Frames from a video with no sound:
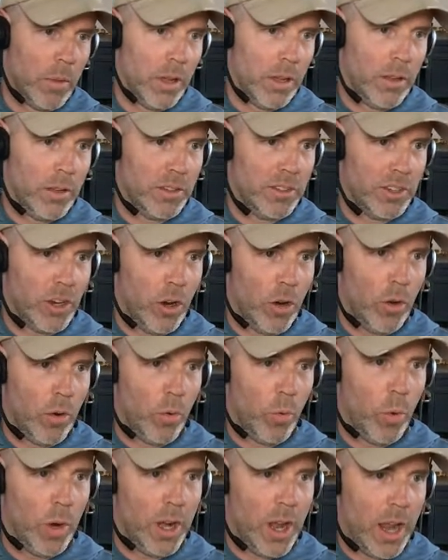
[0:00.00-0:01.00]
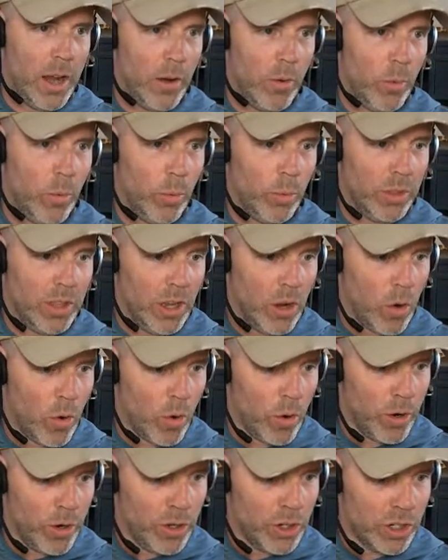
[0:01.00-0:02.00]
So the
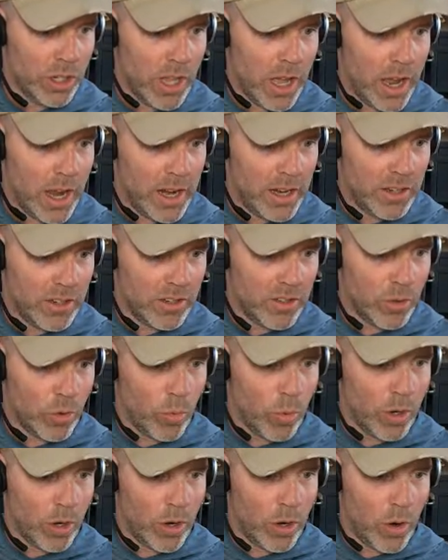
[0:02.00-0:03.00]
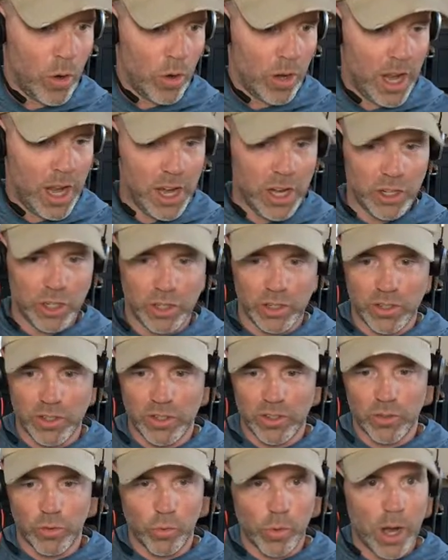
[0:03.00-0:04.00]
orange lines were
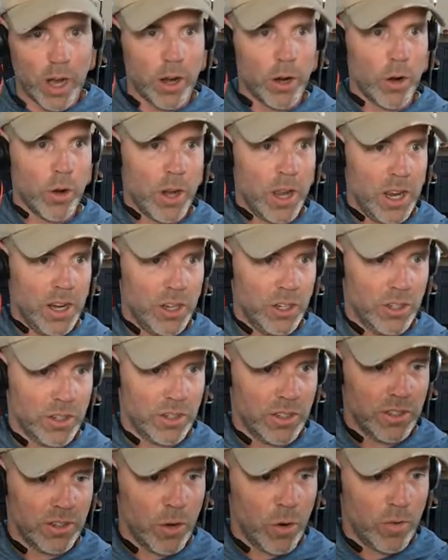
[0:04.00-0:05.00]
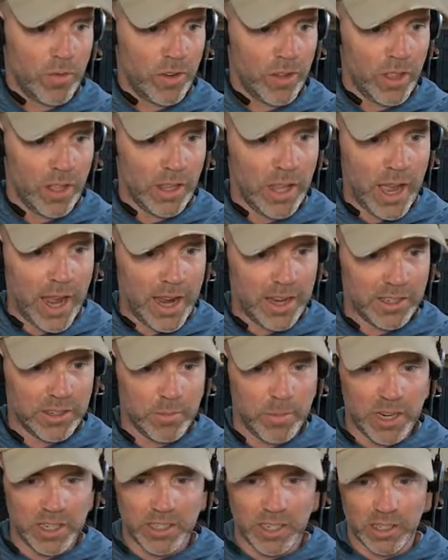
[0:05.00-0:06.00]
occasions, rare occasions over the last
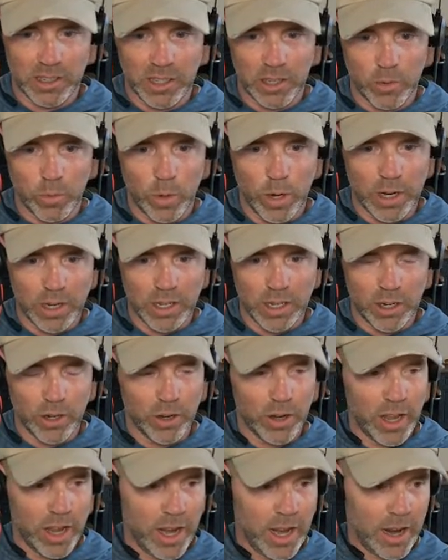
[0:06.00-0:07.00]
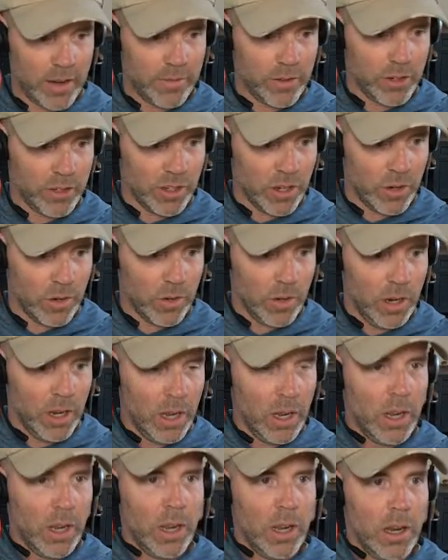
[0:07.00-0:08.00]
basically year and a half or so,
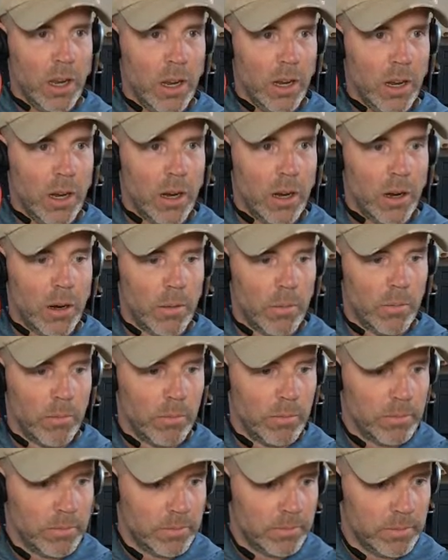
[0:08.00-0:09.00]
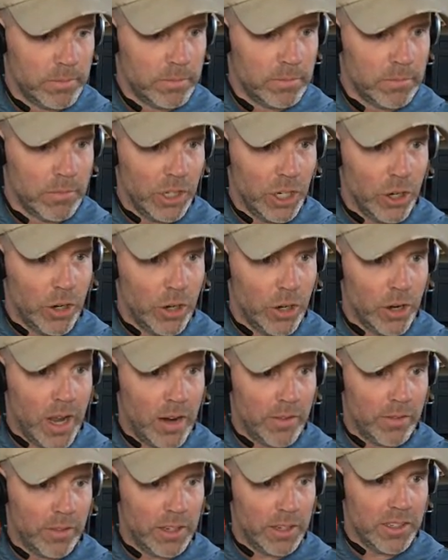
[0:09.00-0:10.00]
year and a
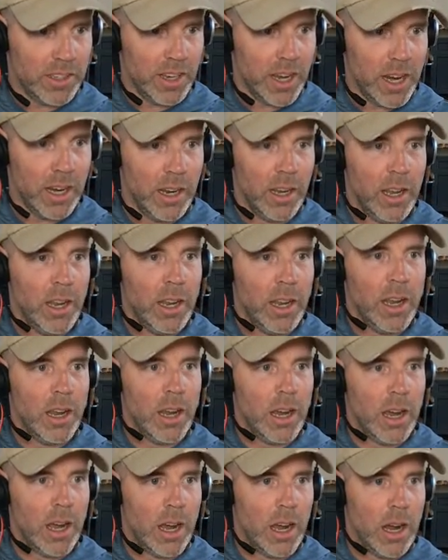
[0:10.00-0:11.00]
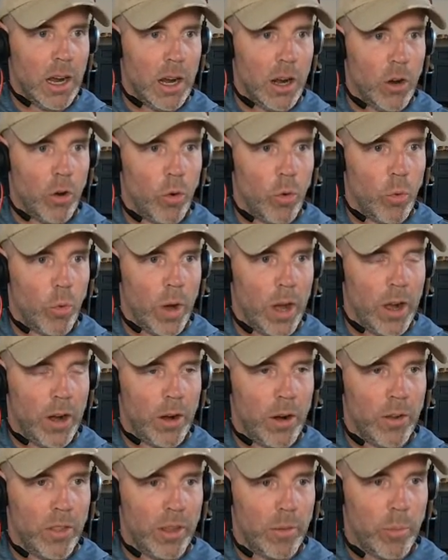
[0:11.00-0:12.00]
half, let's say,
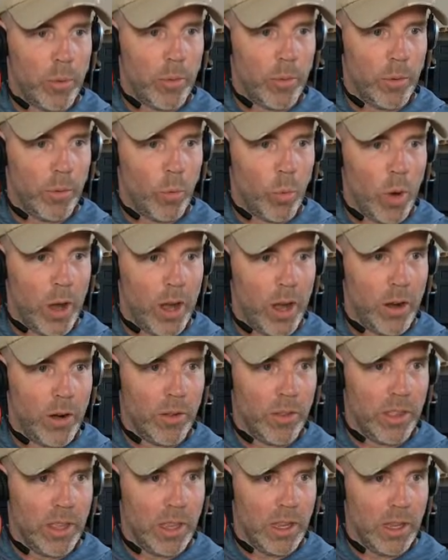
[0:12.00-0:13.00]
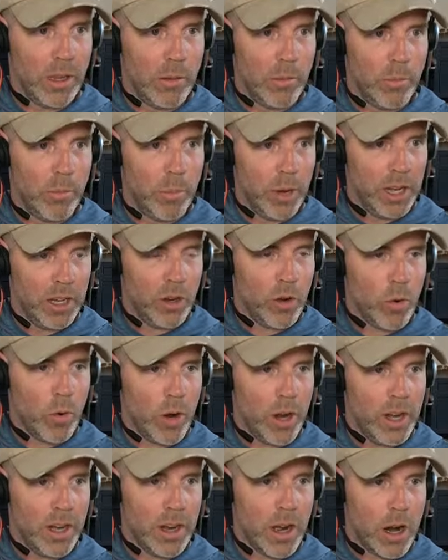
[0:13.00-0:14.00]
where the
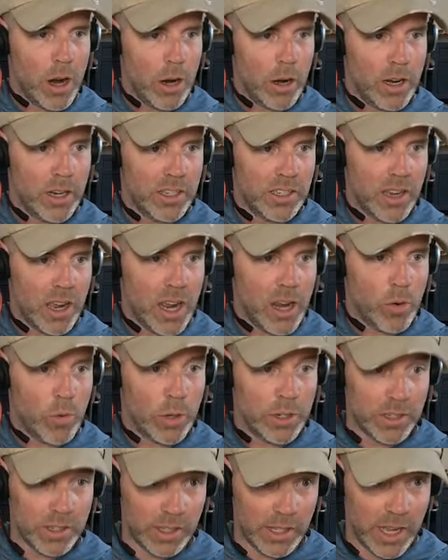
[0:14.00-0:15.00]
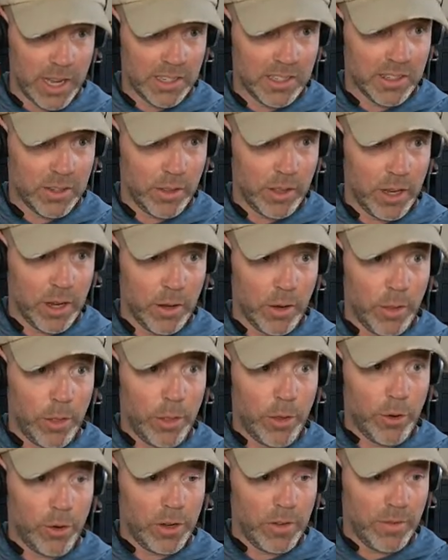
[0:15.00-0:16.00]
Bitcoin RSI was less than
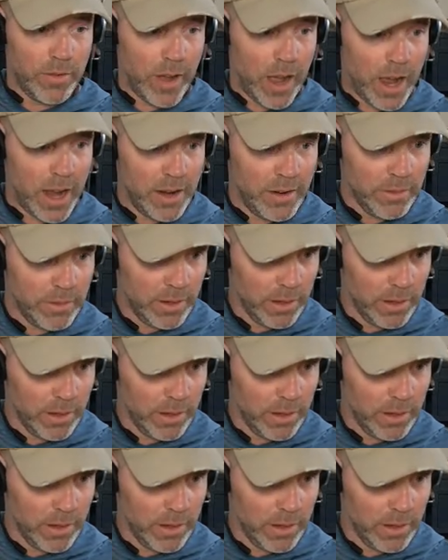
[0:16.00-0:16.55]
35.